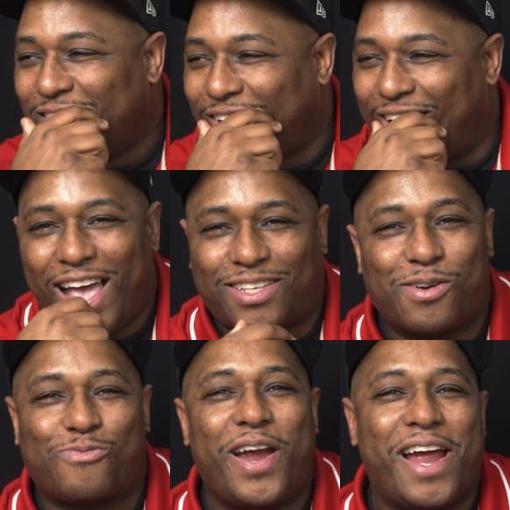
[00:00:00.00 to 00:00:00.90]
Then they had
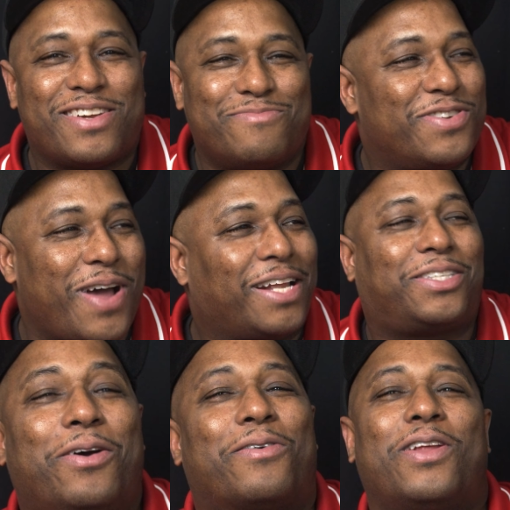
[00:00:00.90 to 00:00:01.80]
some random dude. I
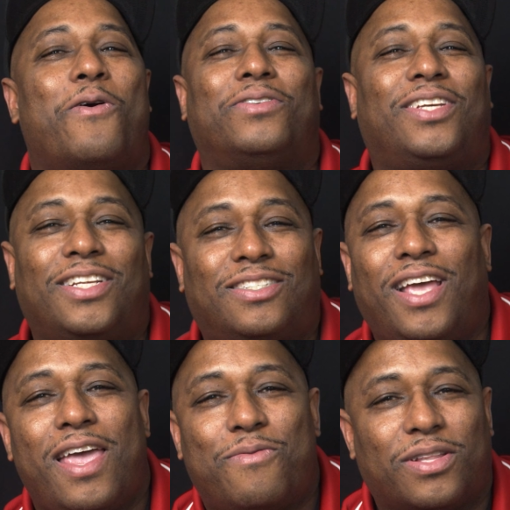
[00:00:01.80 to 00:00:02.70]
still don't know to this
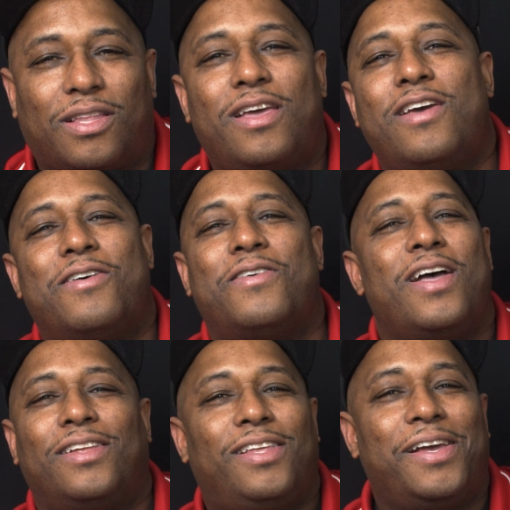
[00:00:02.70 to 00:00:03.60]
day what the hell
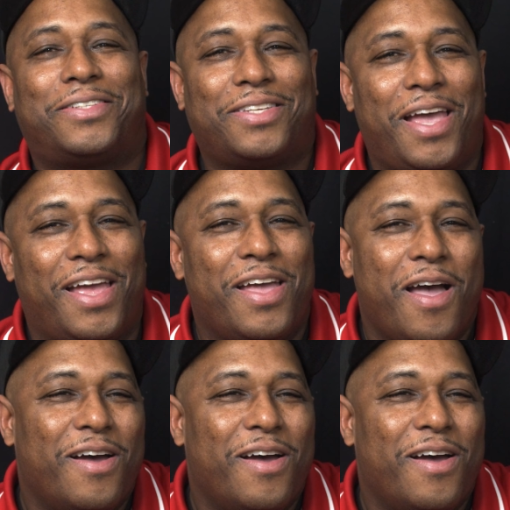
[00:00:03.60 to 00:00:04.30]
they're saying.